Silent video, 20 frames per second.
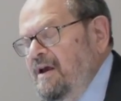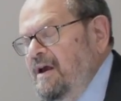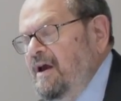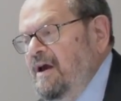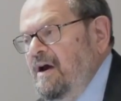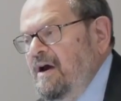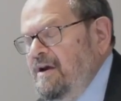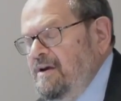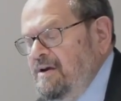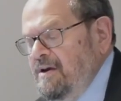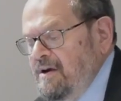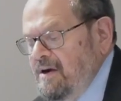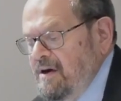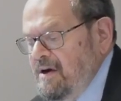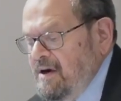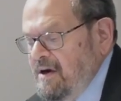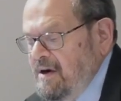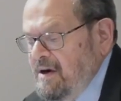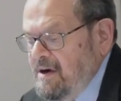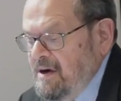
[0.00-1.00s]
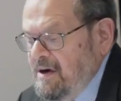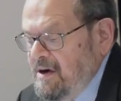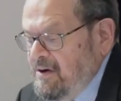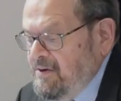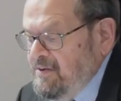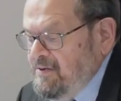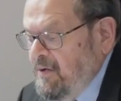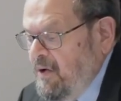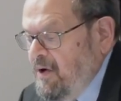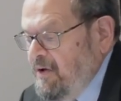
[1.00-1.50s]
And, you
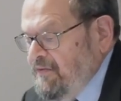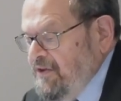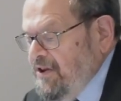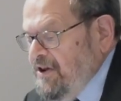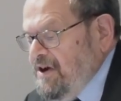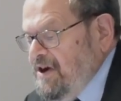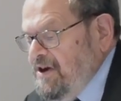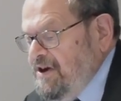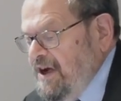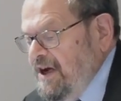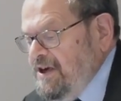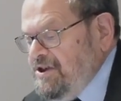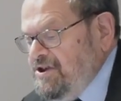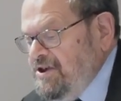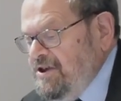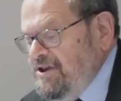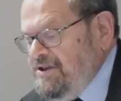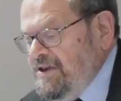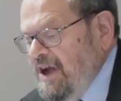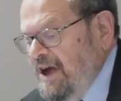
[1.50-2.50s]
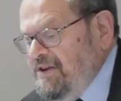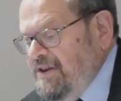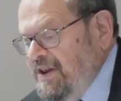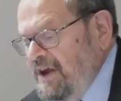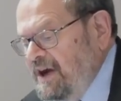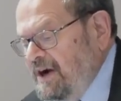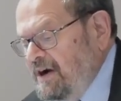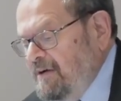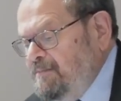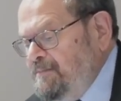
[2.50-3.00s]
know, often the connection is not
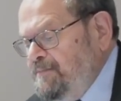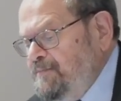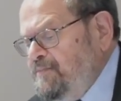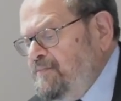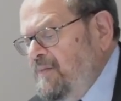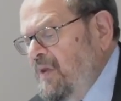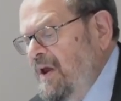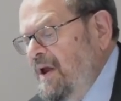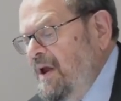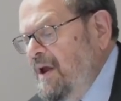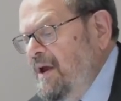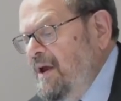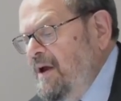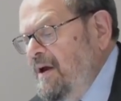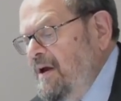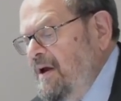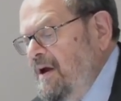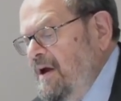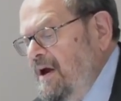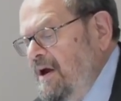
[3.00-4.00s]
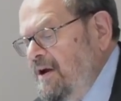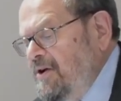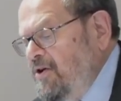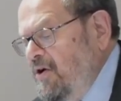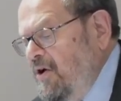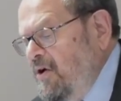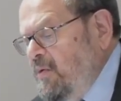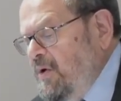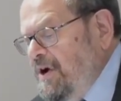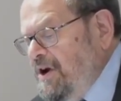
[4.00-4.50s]
there.
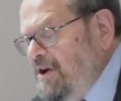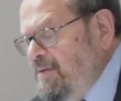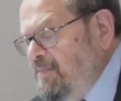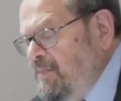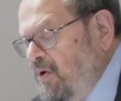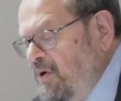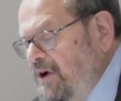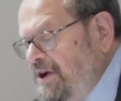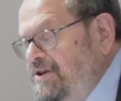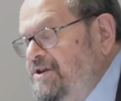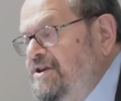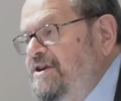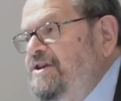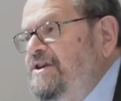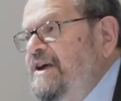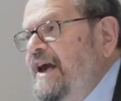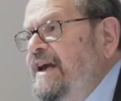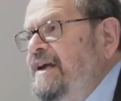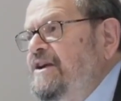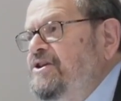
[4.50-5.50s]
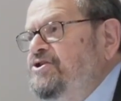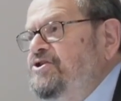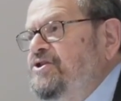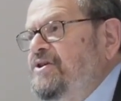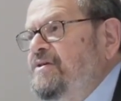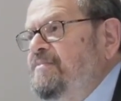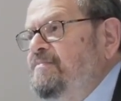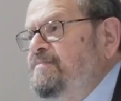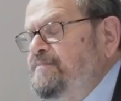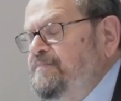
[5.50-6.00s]
Nor would it point to
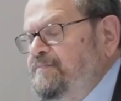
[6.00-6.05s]
danger.